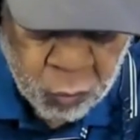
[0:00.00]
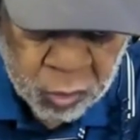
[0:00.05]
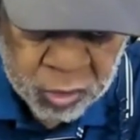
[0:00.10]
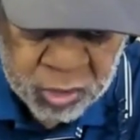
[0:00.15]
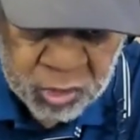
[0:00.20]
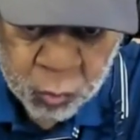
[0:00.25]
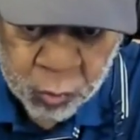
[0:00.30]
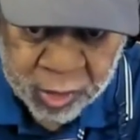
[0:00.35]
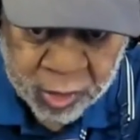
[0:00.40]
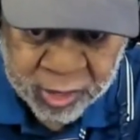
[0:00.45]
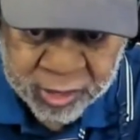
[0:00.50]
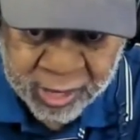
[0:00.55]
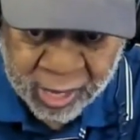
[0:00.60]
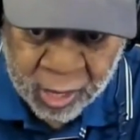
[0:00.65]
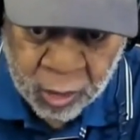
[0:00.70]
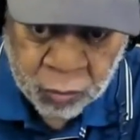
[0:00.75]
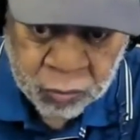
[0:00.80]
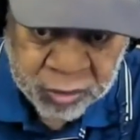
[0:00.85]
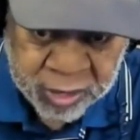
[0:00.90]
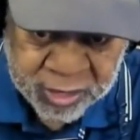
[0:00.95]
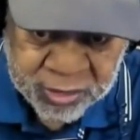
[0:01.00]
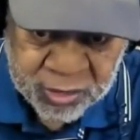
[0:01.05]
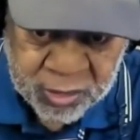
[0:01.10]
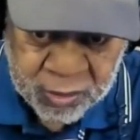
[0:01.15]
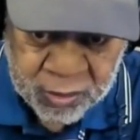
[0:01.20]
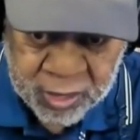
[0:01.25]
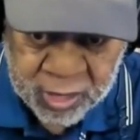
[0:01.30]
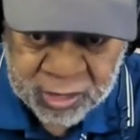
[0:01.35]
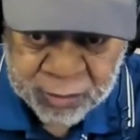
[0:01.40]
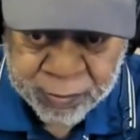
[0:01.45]
which is way down as
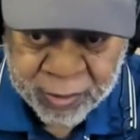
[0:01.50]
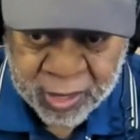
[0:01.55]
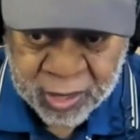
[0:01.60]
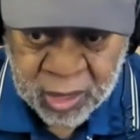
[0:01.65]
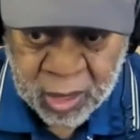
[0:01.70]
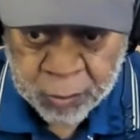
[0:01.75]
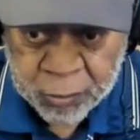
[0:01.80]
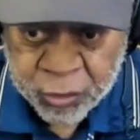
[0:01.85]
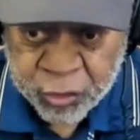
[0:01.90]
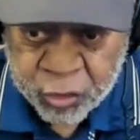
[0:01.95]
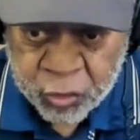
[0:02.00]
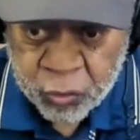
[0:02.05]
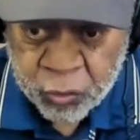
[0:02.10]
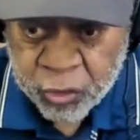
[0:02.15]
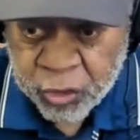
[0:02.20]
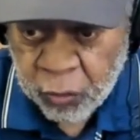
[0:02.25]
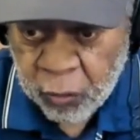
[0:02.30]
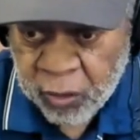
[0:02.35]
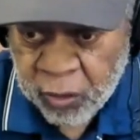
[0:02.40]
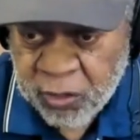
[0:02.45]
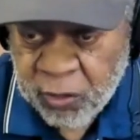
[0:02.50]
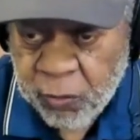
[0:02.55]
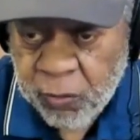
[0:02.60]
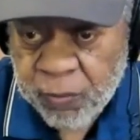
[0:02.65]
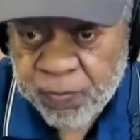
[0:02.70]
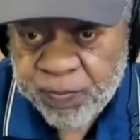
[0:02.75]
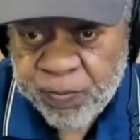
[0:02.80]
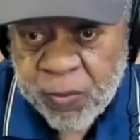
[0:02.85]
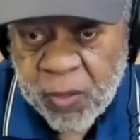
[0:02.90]
as my number two choice